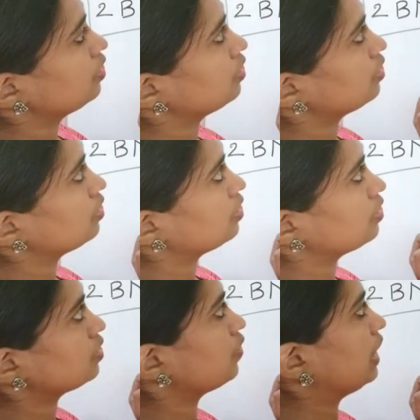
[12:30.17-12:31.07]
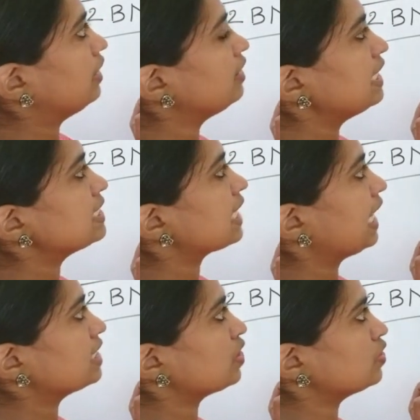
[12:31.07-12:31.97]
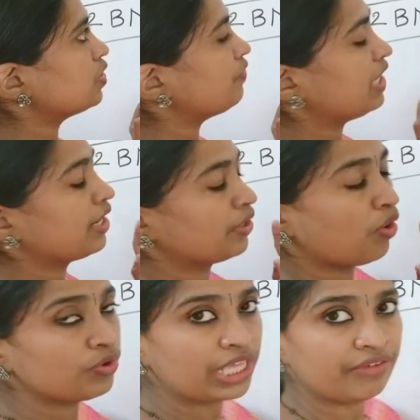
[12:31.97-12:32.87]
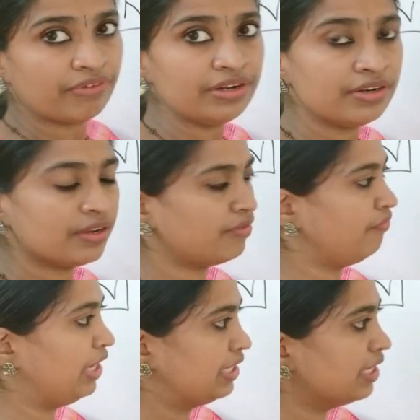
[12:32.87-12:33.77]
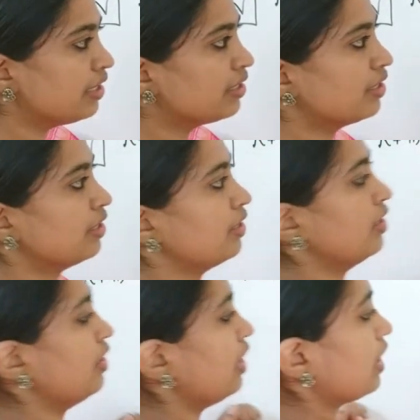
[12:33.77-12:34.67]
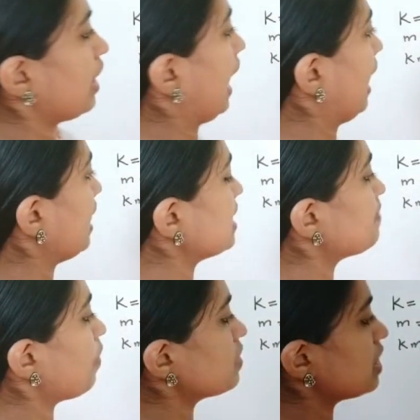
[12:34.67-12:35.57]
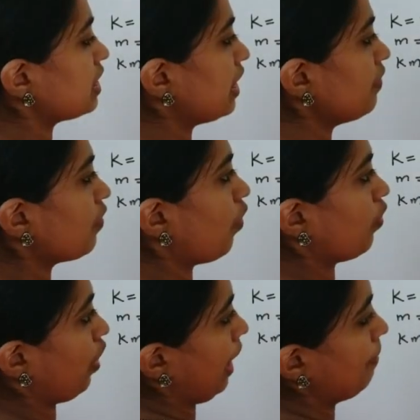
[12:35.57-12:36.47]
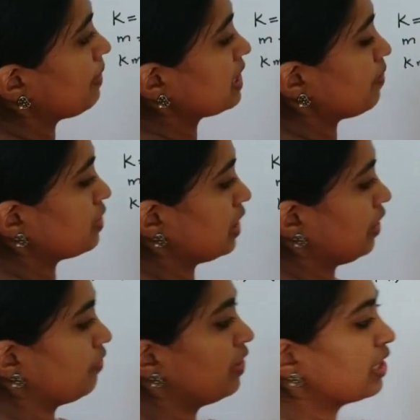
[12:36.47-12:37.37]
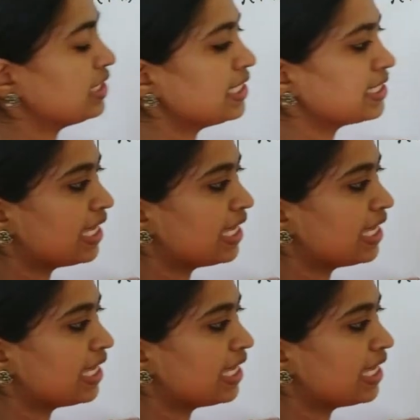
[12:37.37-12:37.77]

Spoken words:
So in this case also we are not given whether k is positive or m is positive. We are just given